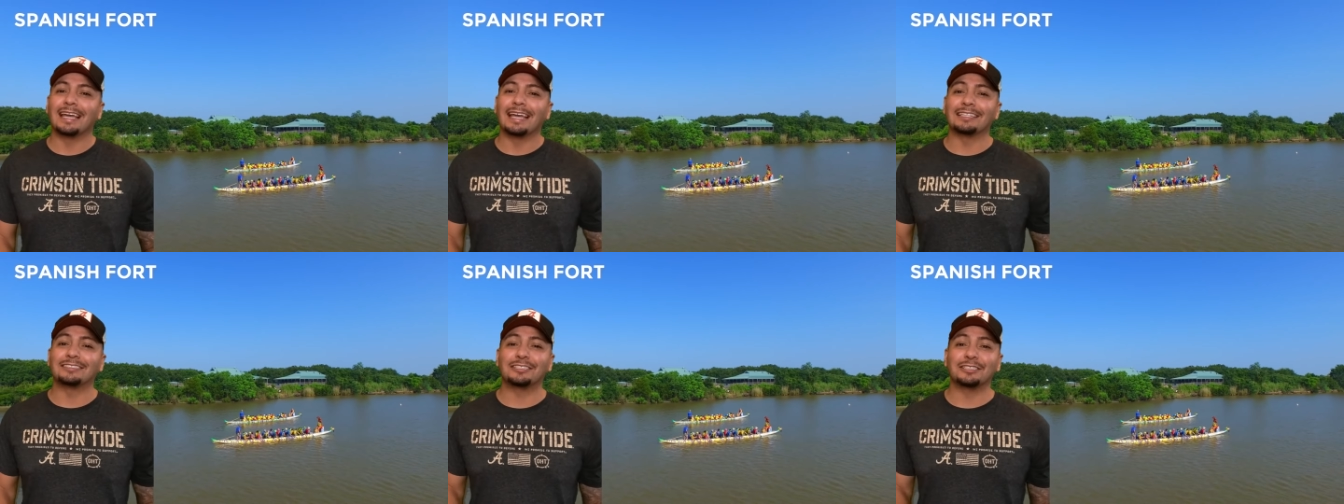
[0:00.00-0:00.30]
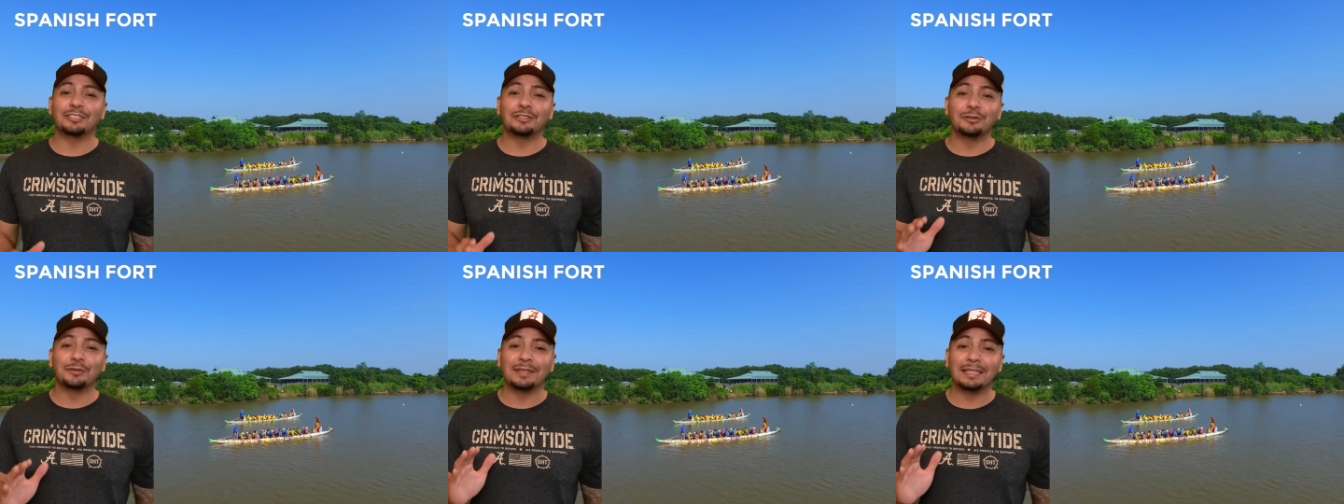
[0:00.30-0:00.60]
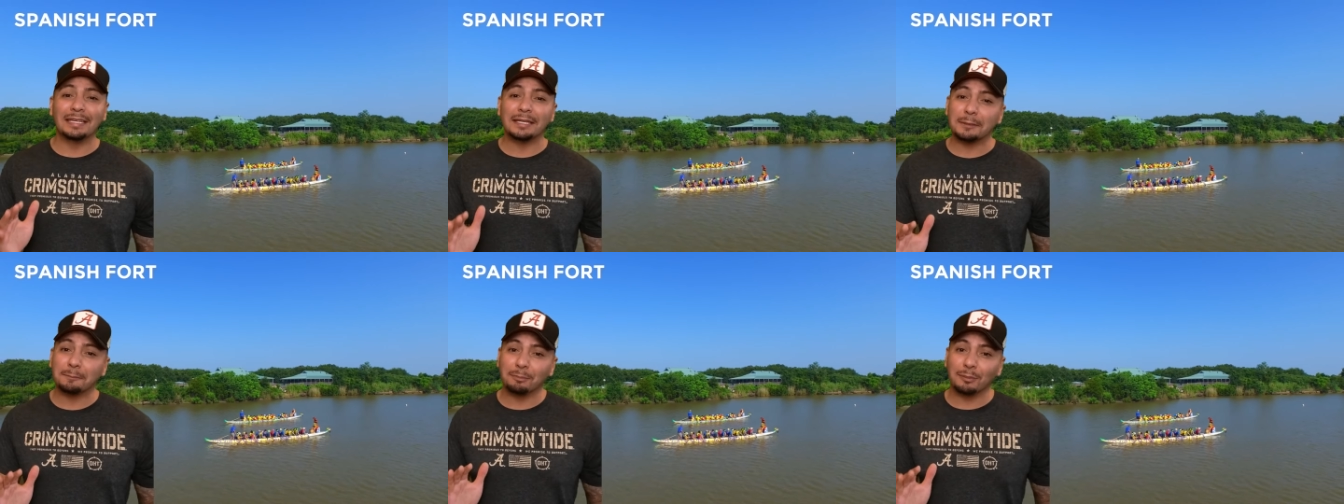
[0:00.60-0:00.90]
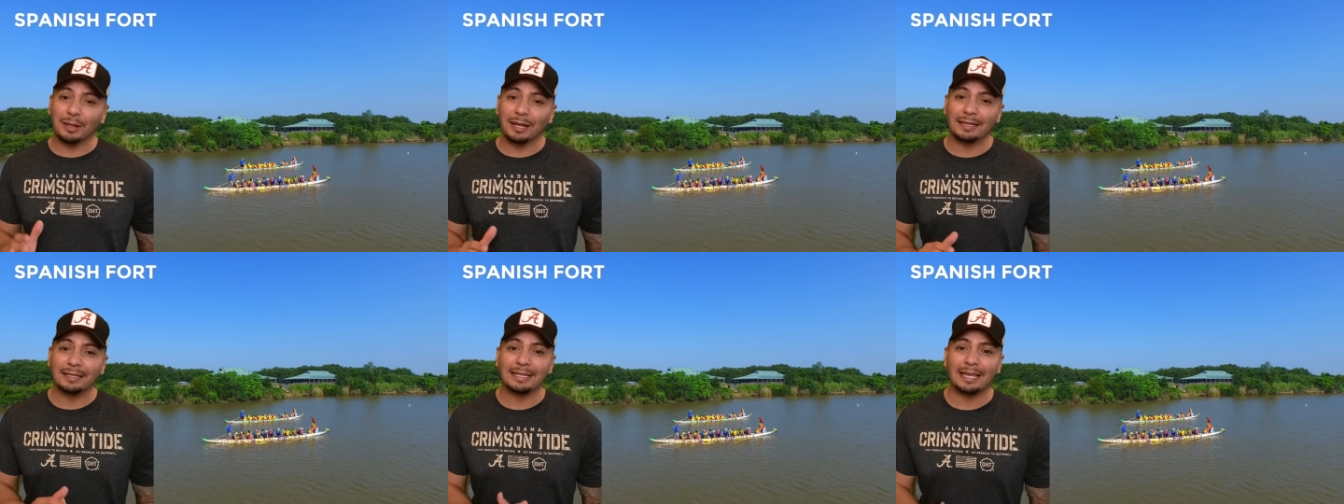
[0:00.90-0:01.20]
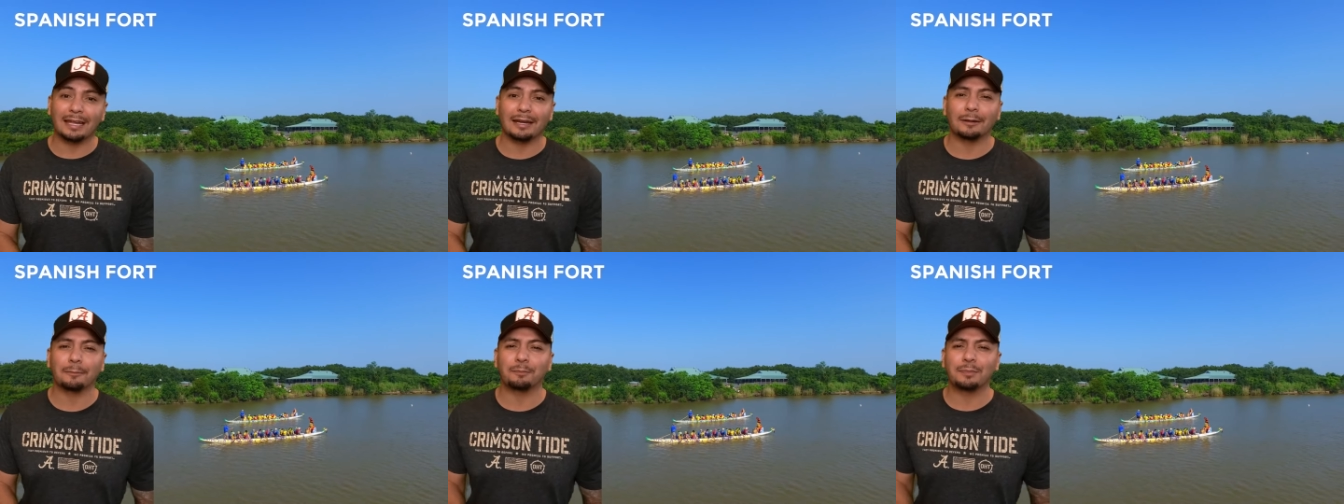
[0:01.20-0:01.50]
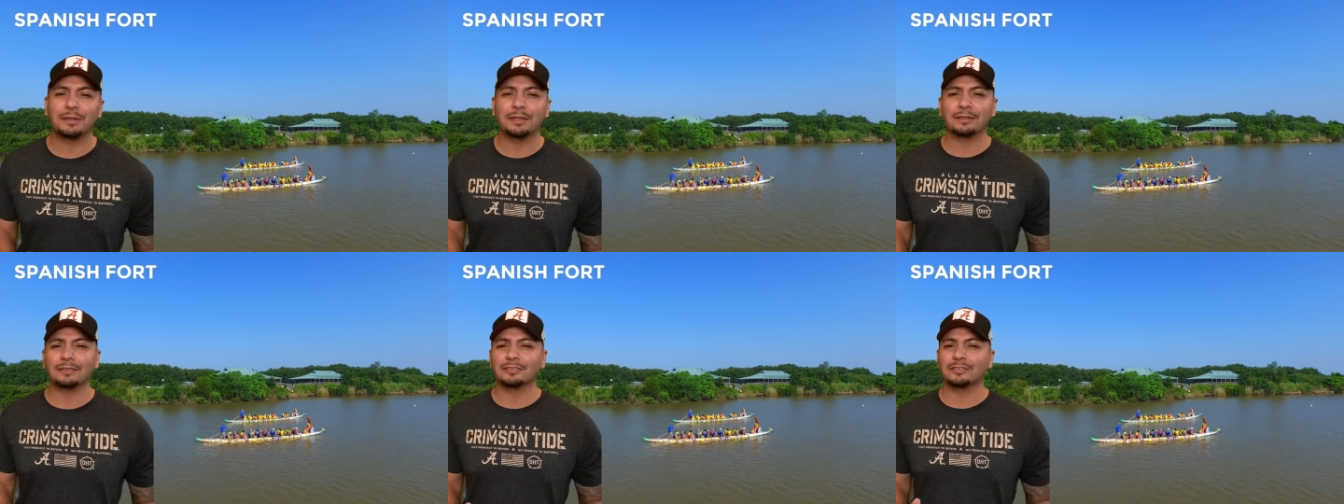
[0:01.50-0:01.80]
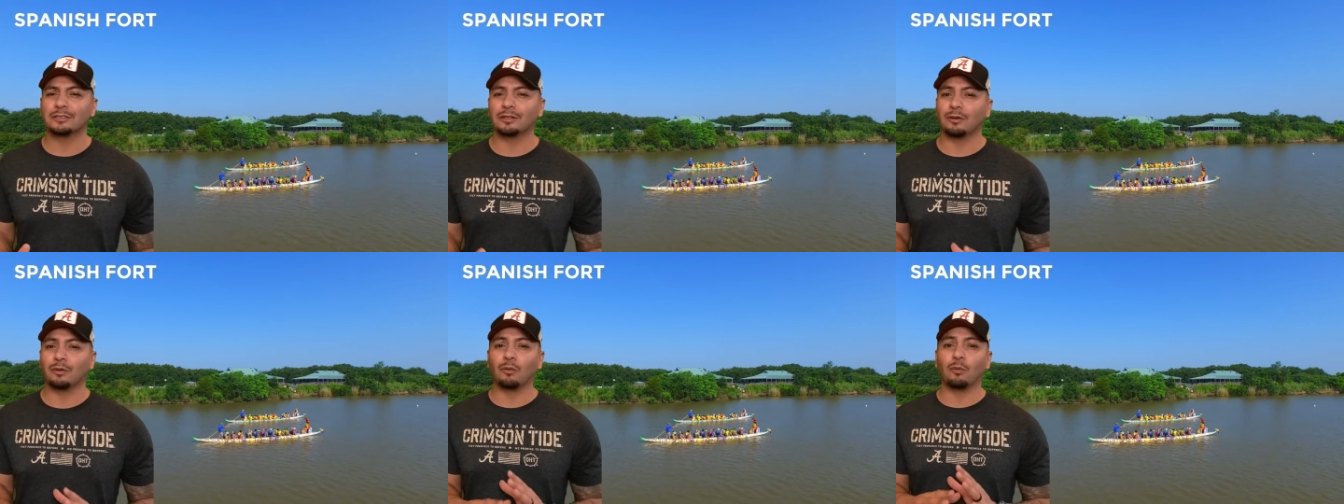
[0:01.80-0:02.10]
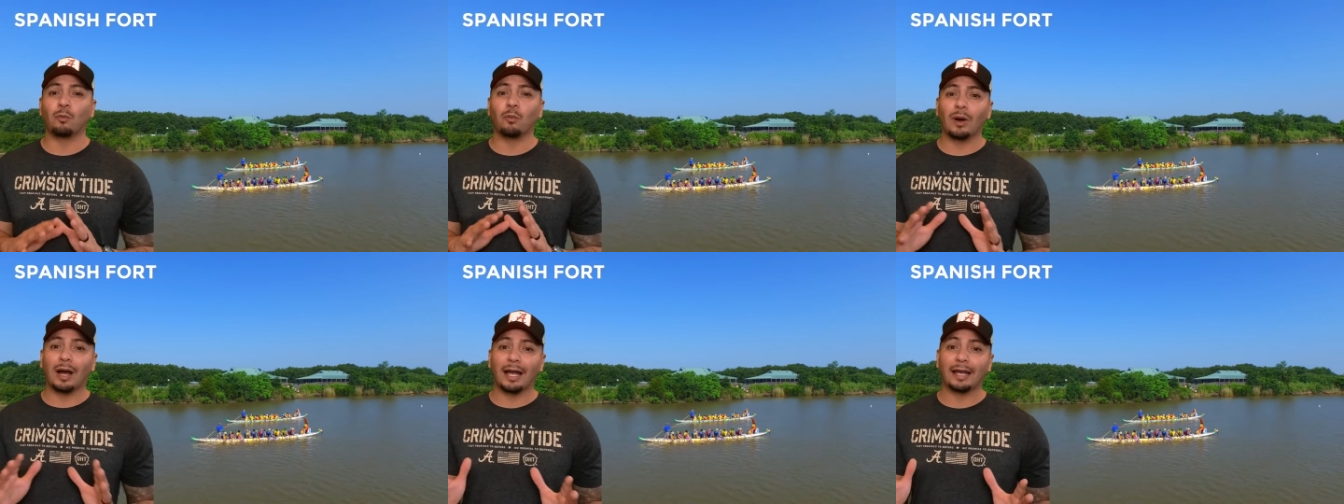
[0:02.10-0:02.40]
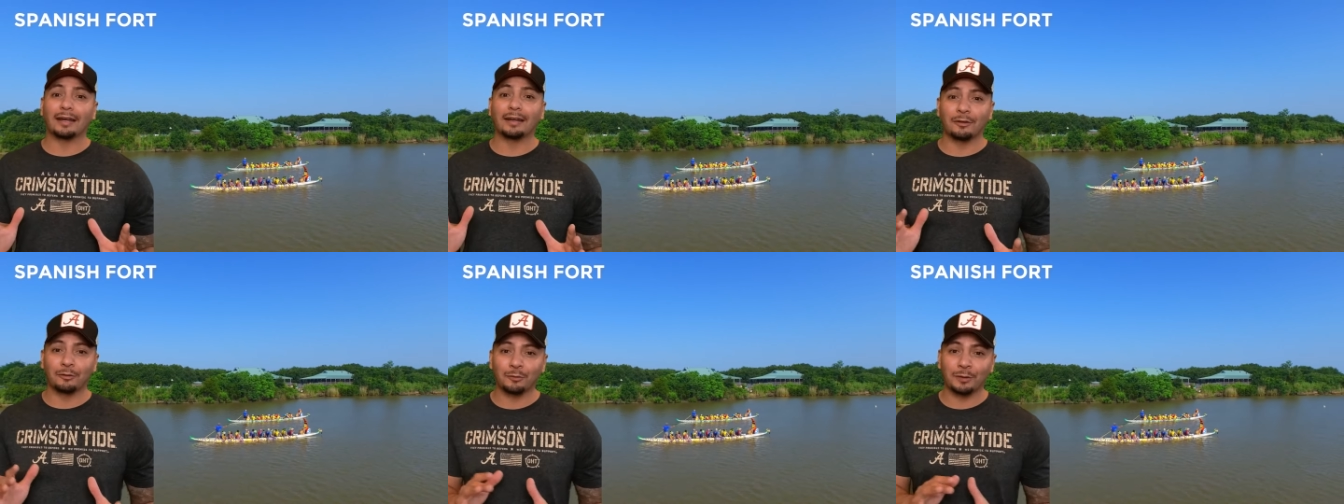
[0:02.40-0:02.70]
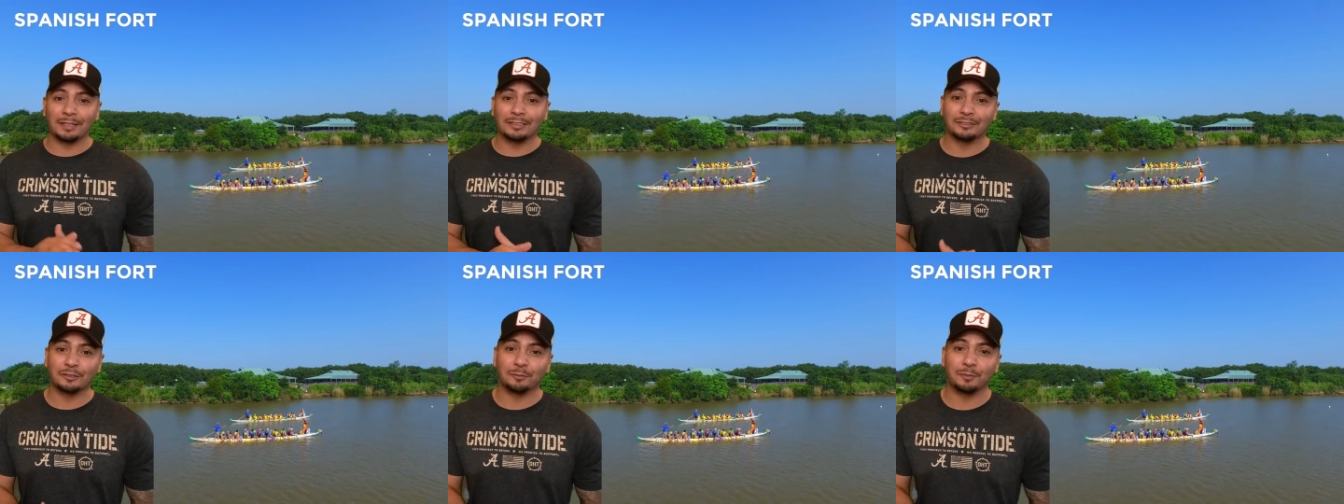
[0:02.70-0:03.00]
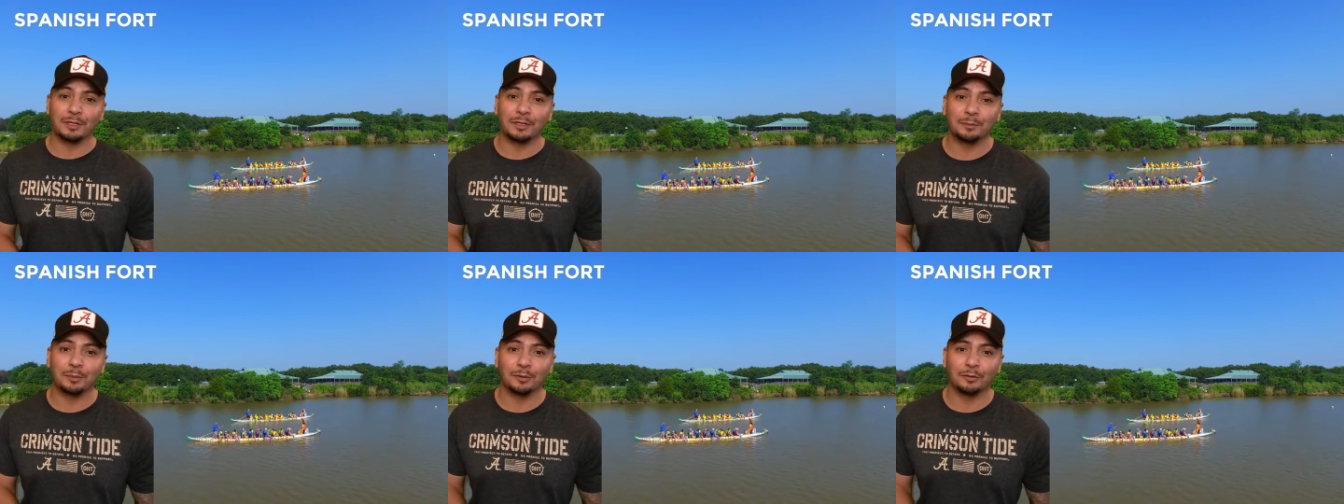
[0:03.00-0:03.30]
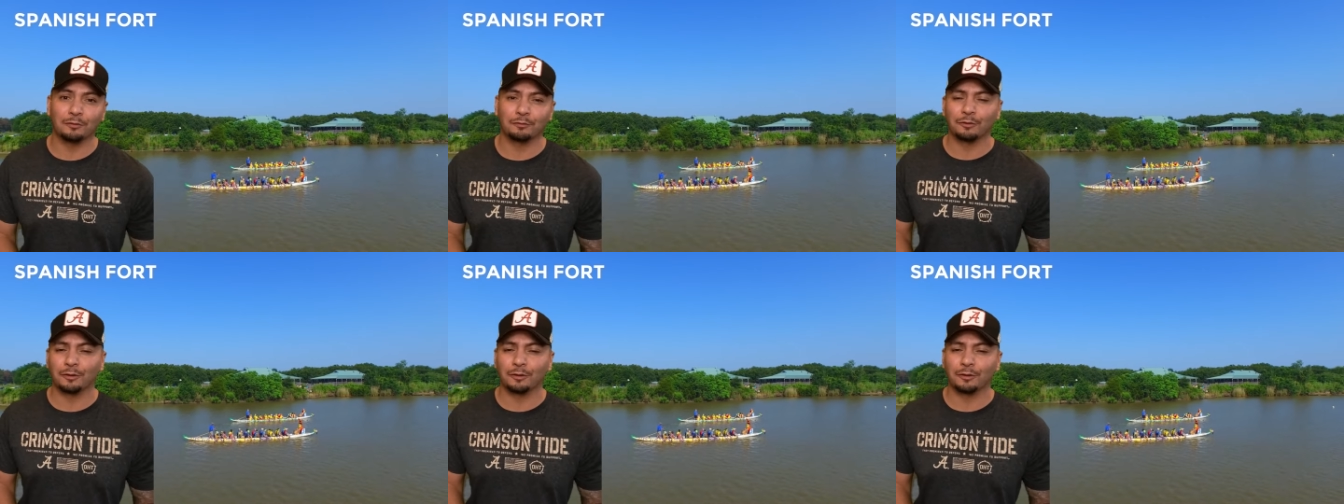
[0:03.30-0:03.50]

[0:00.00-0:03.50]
It's a unique blend that appeals to a wide range of people,